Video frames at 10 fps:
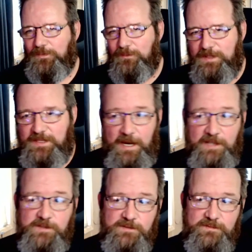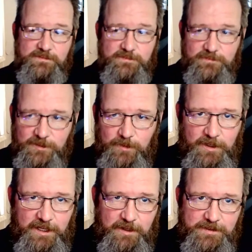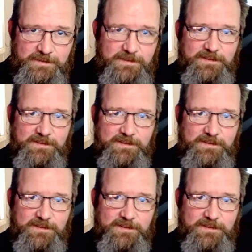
Besides what I'm already doing.